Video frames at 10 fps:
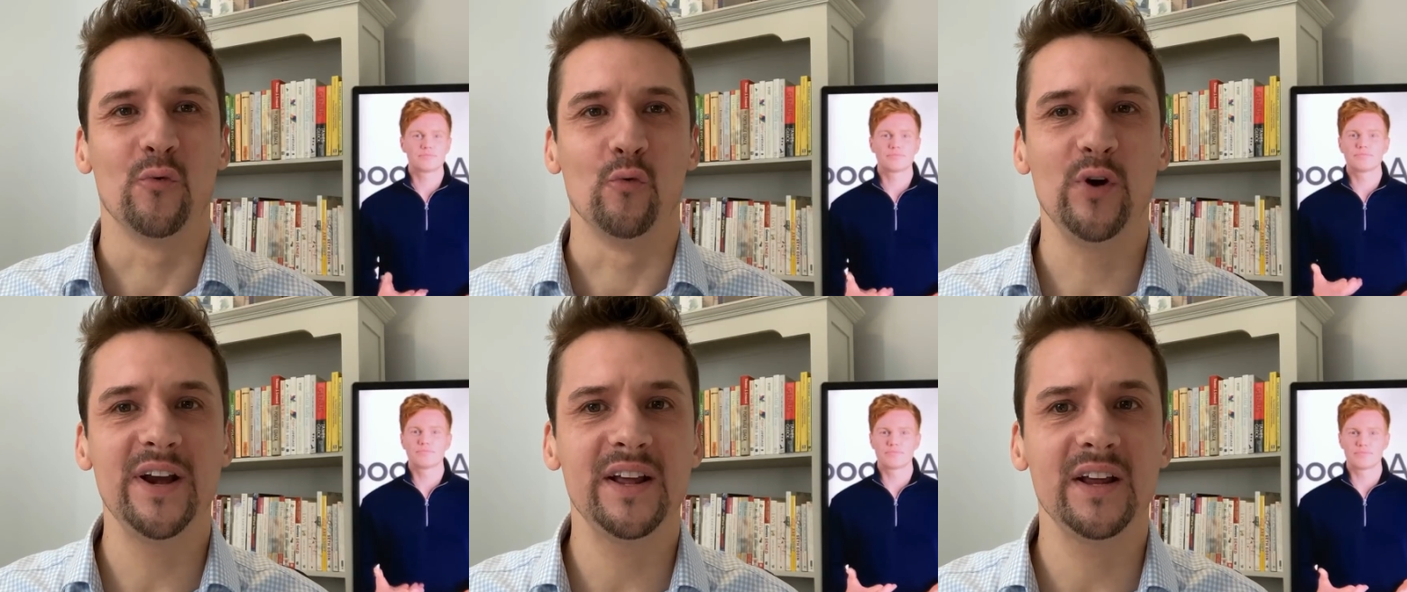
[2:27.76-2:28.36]

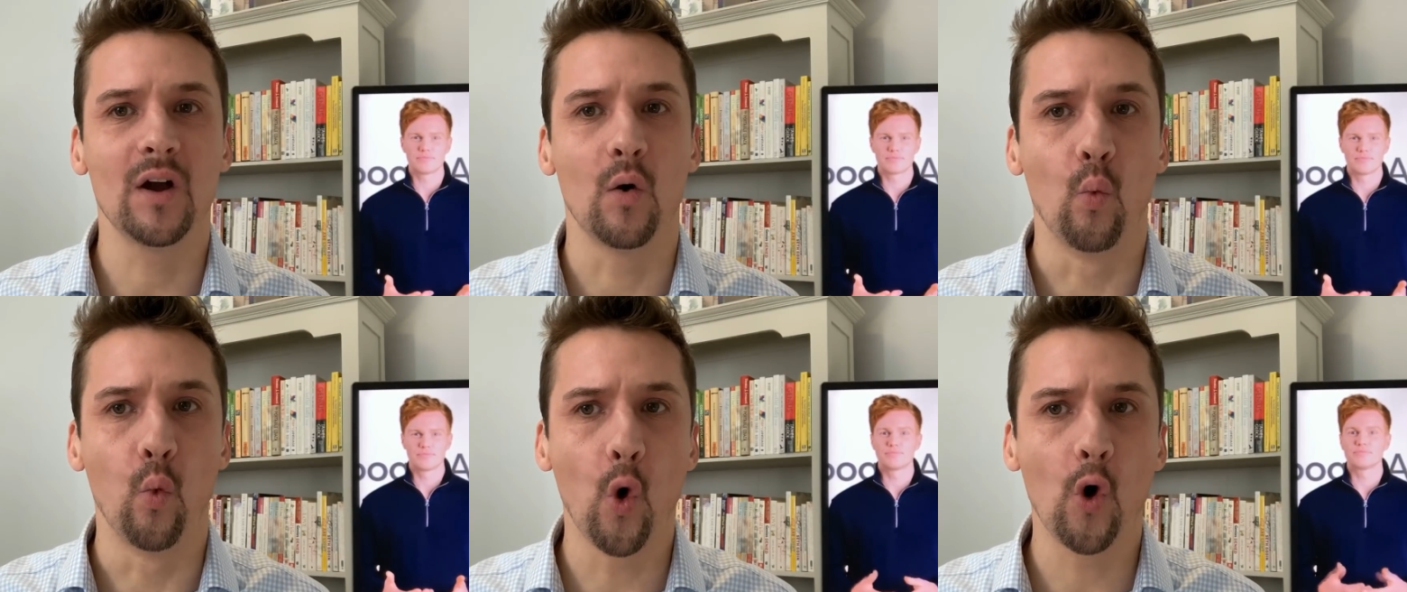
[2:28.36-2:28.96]
Speaker 1: Reading
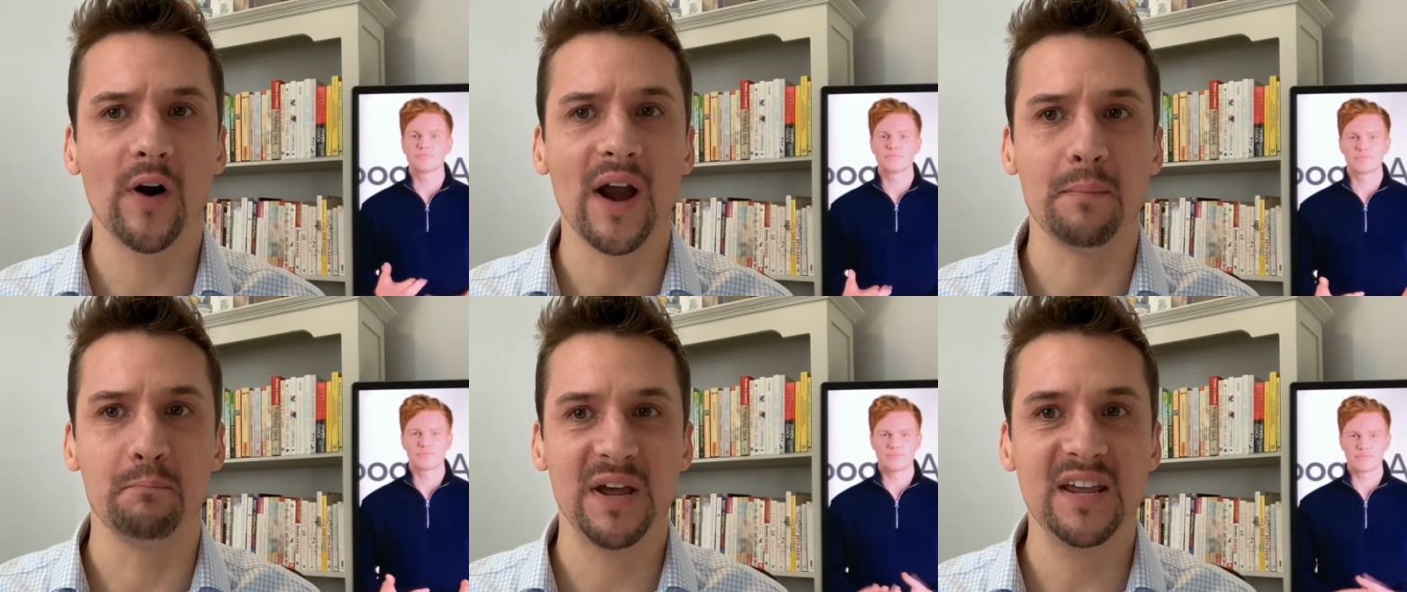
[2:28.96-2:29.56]
War
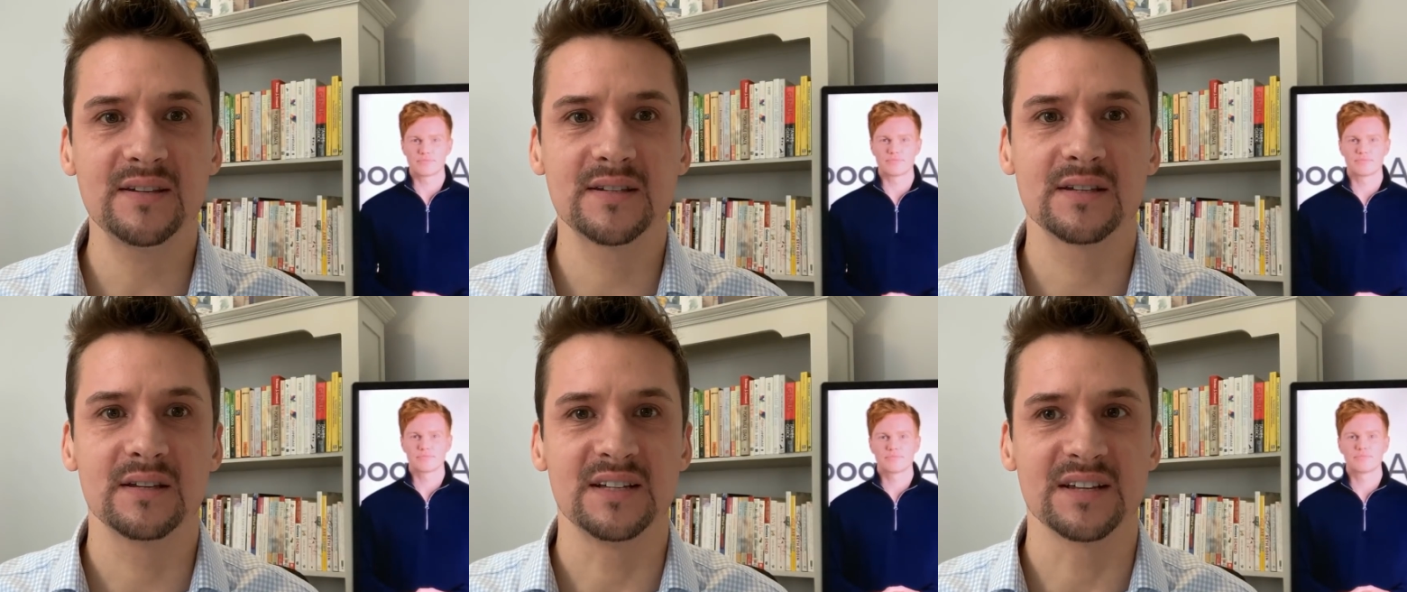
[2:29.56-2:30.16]
and
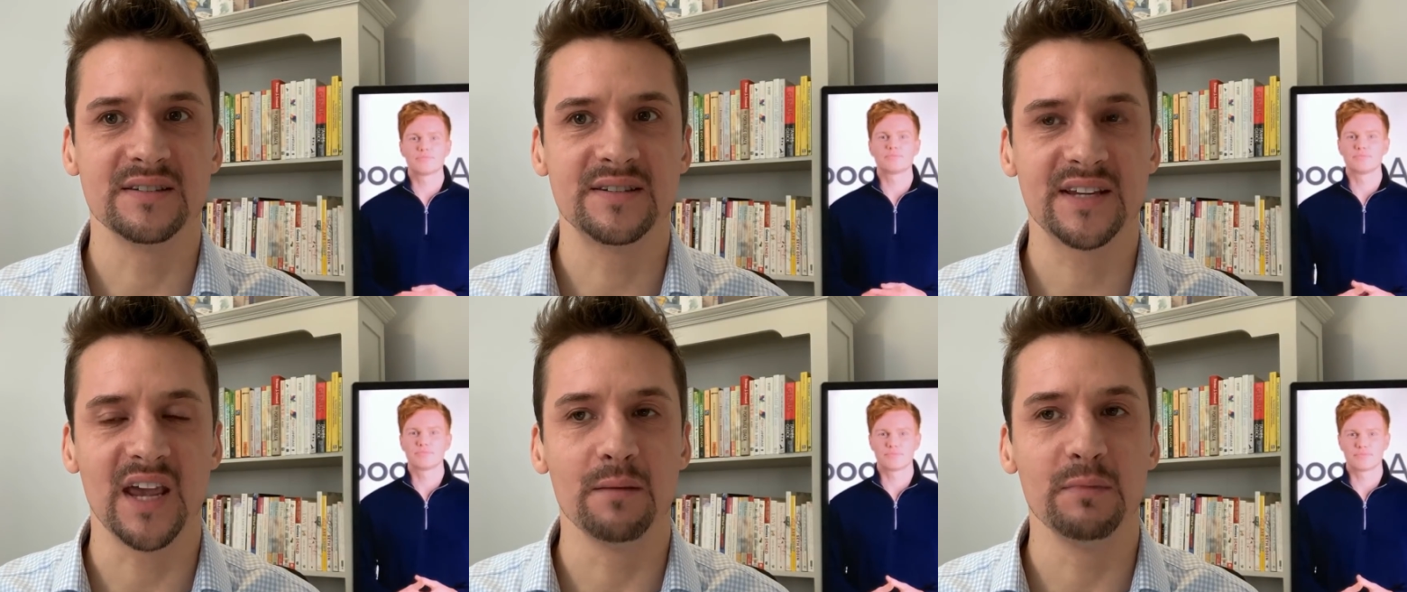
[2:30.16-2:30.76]
Peace doesn't
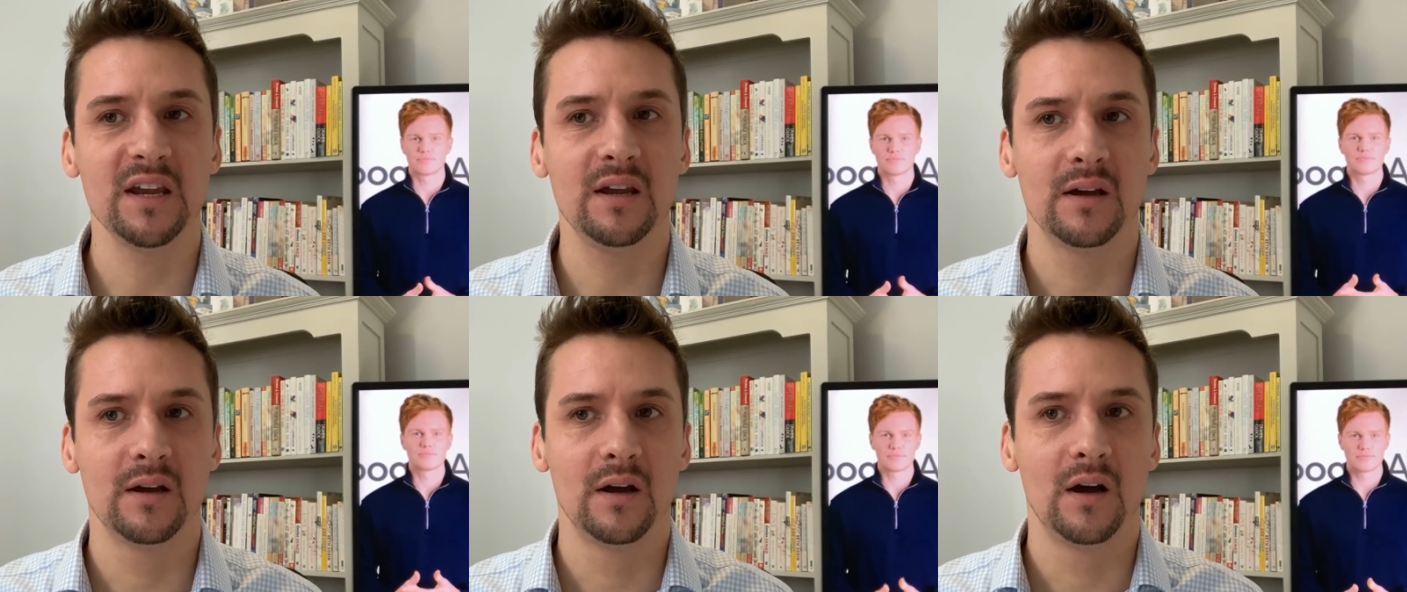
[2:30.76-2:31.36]
scare me.
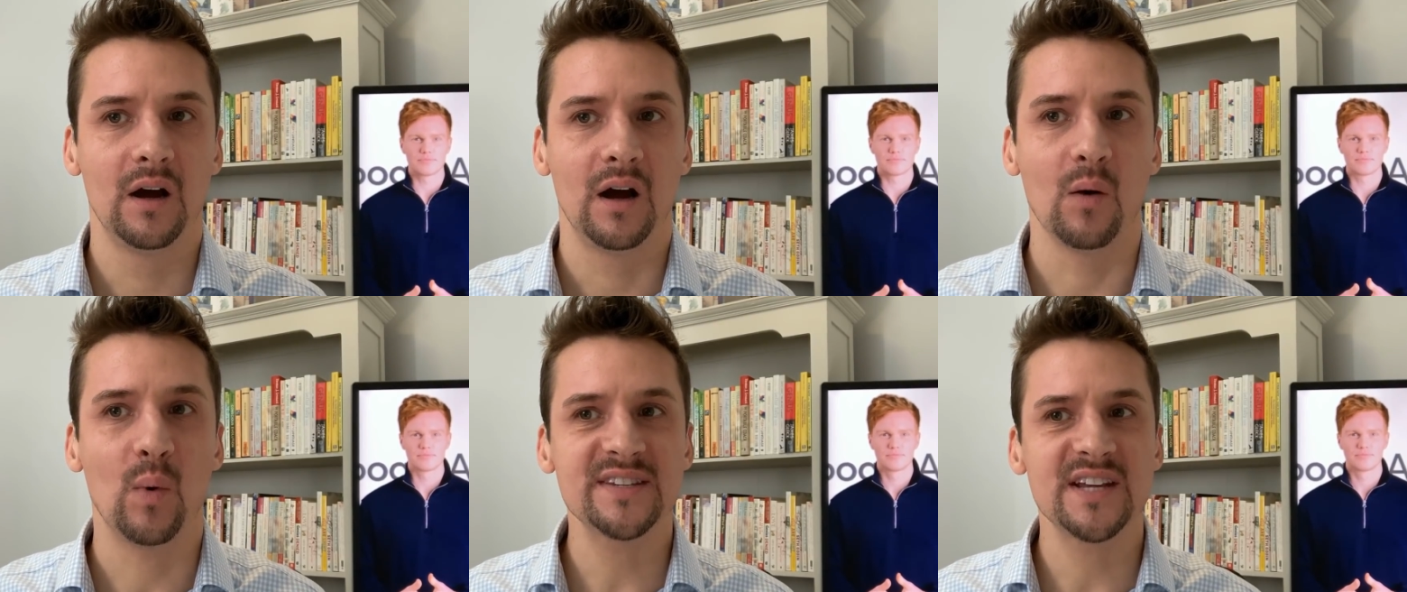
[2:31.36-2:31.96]

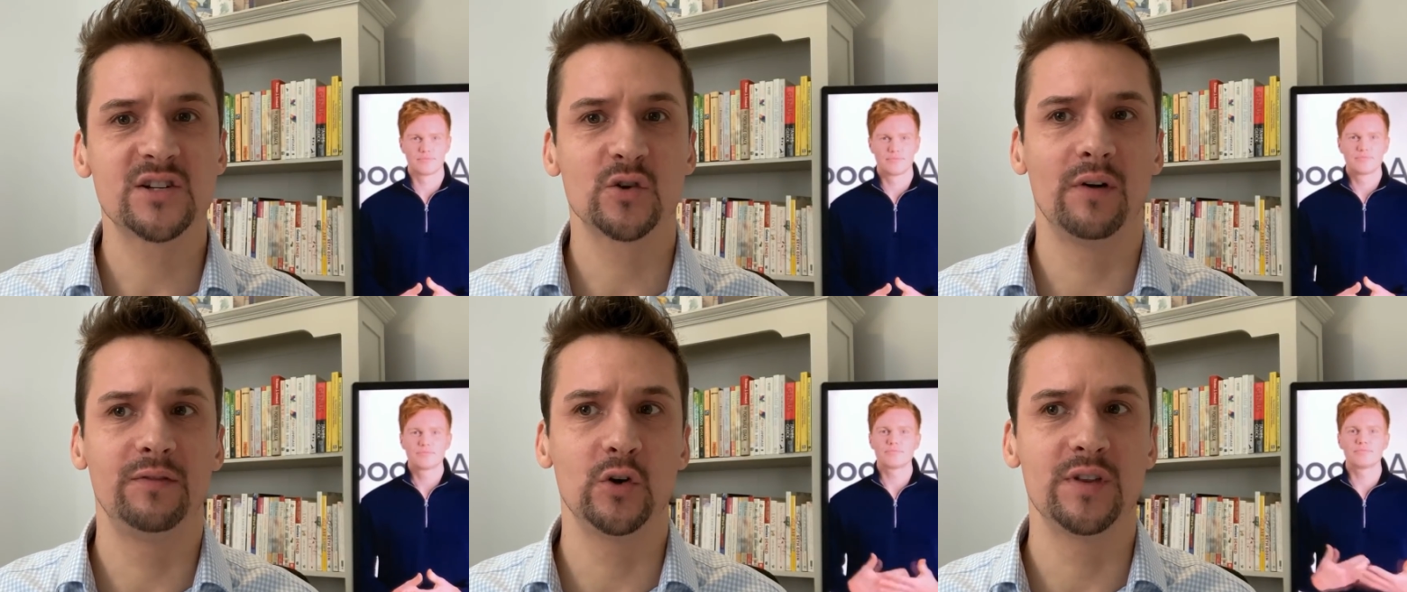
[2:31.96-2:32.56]
I once had to
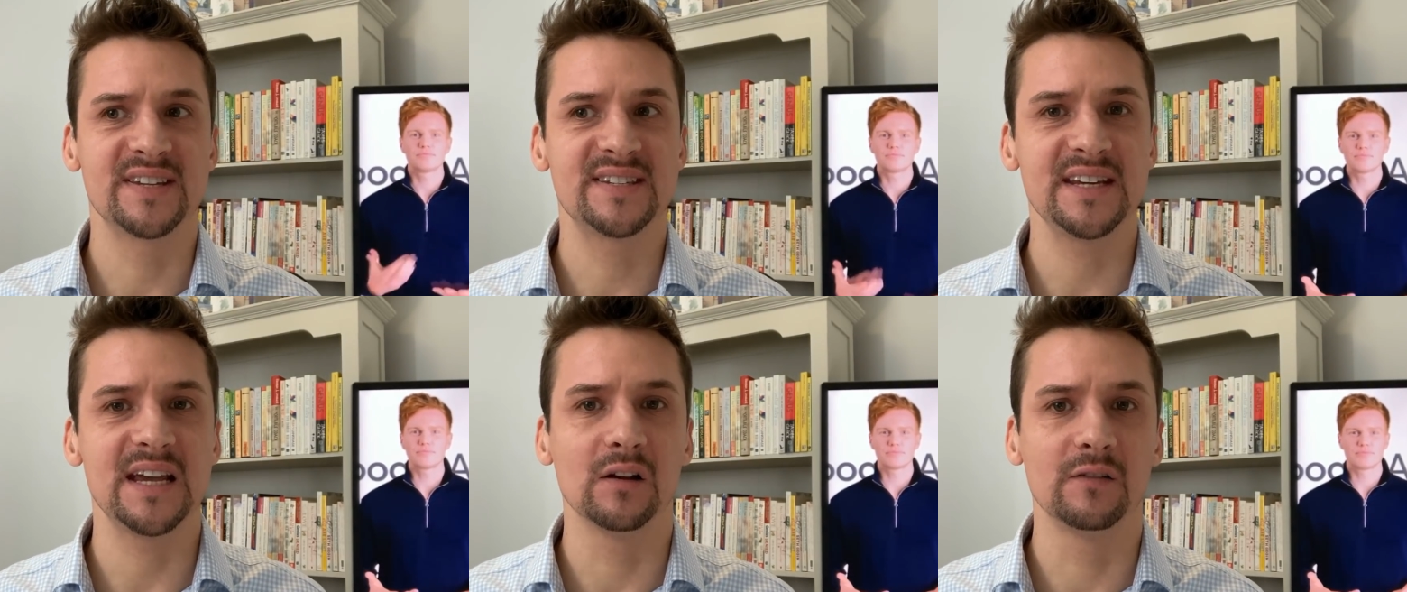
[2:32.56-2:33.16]
review the
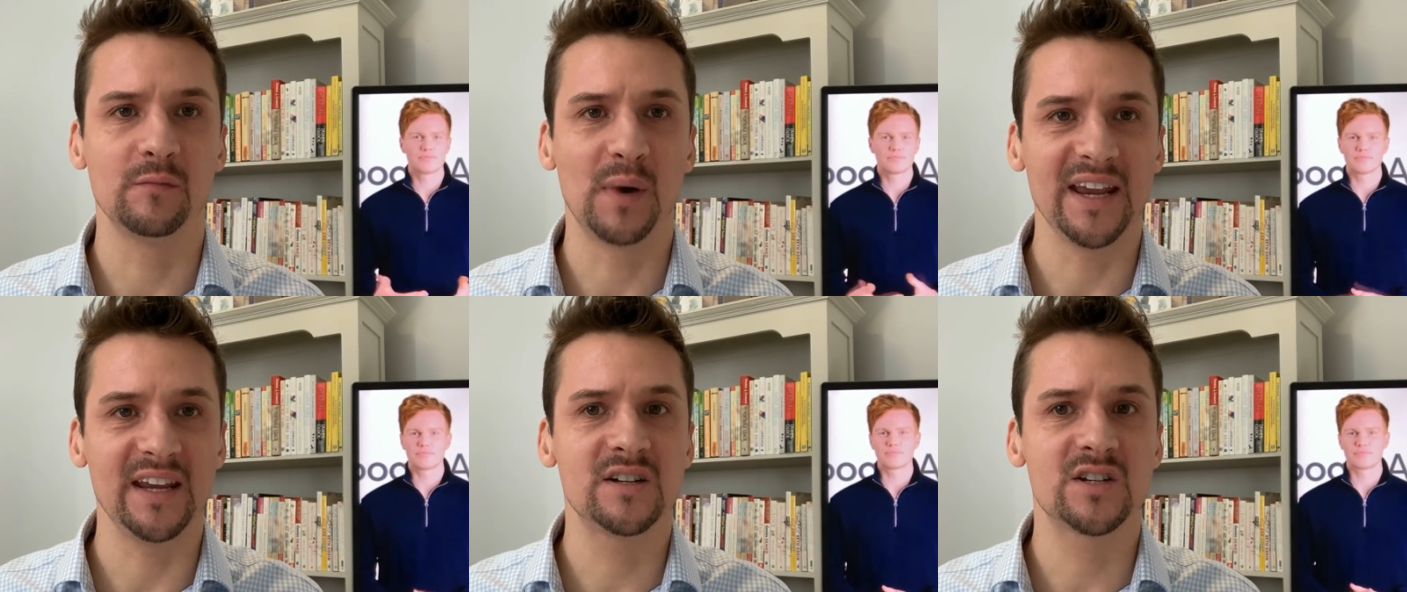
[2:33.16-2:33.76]
CL for
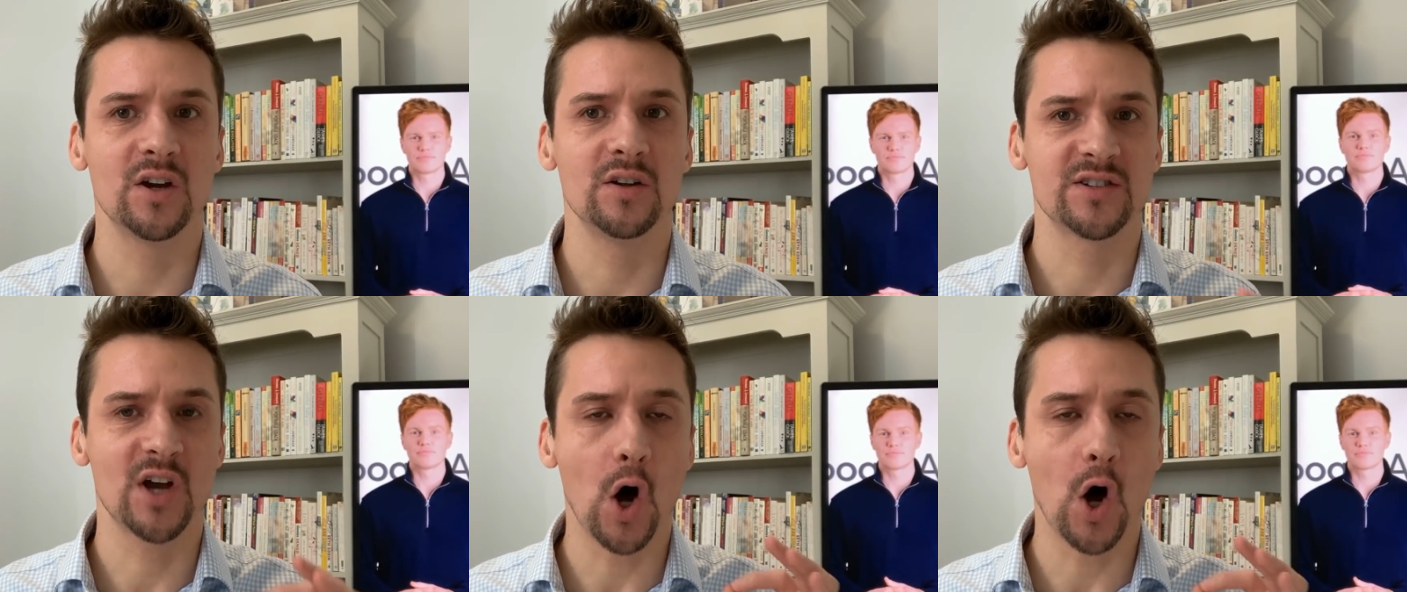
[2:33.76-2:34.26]
my intern's